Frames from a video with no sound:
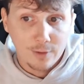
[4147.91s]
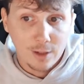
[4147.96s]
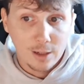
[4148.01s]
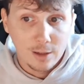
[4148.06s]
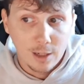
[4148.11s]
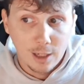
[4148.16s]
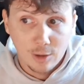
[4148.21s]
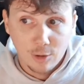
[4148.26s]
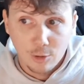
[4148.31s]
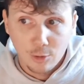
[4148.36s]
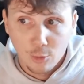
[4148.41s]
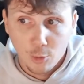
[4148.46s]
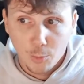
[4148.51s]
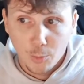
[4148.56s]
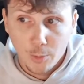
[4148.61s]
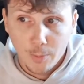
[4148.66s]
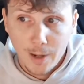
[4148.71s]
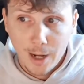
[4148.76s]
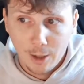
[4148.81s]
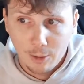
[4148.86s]
unlike their
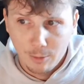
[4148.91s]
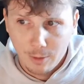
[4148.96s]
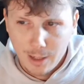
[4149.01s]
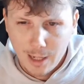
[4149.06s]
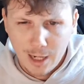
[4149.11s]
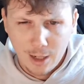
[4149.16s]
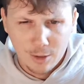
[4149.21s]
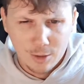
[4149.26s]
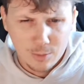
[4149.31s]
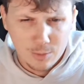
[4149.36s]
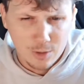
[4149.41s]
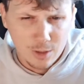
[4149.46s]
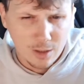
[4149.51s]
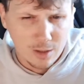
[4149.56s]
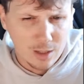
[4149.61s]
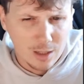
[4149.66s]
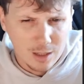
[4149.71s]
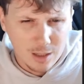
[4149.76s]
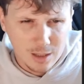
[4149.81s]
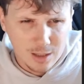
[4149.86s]
normal Battle Royales, which I
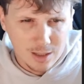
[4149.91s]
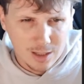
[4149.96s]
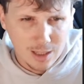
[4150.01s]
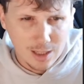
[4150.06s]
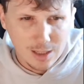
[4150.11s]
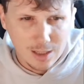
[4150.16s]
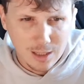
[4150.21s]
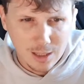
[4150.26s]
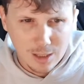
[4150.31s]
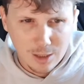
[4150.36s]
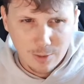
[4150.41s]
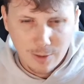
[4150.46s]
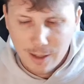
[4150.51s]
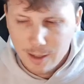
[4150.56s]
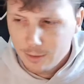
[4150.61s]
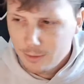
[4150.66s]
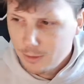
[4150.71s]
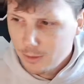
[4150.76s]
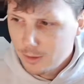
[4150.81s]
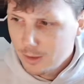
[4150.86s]
think is like 6
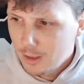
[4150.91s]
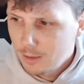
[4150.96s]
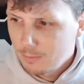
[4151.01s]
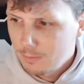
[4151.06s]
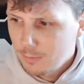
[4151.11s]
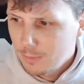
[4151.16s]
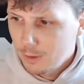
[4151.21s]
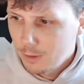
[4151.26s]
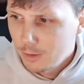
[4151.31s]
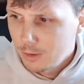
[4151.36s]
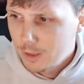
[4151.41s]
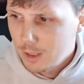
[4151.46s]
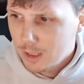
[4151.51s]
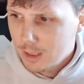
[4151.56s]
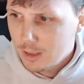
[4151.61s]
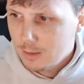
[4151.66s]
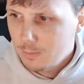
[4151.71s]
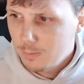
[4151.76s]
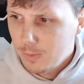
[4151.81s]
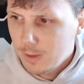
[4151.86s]
rounds or
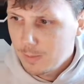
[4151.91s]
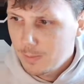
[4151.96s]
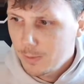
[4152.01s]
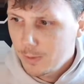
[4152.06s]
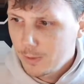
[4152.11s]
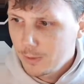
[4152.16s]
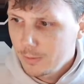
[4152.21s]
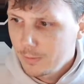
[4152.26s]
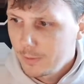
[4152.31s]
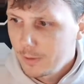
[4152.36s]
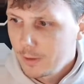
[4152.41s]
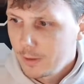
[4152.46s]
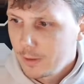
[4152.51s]
6 people.